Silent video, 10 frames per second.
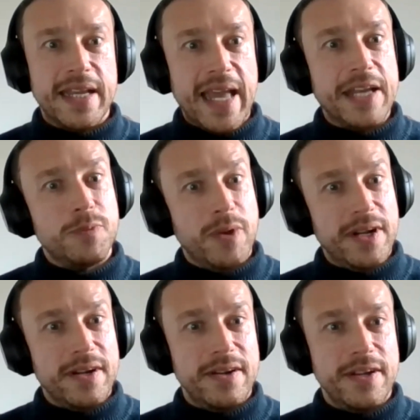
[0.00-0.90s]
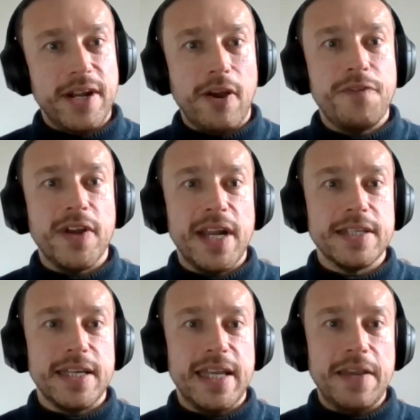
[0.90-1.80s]
engagement. I think
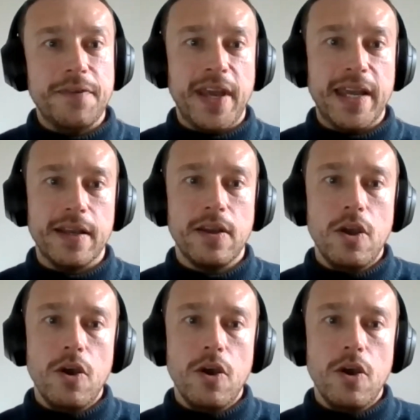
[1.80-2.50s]
that's the key thing.